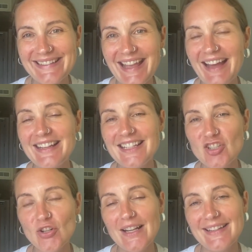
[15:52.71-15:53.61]
They are
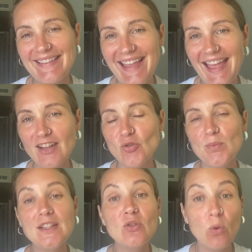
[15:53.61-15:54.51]
literally there to
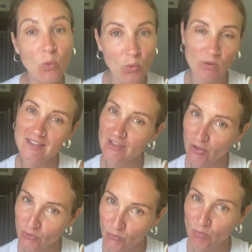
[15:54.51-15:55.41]
be tools in
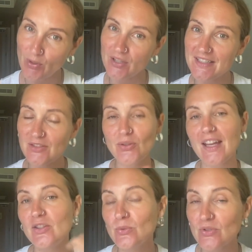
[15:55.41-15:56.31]
your toolbox that you
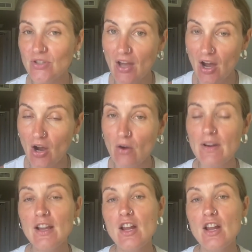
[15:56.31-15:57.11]
can use now,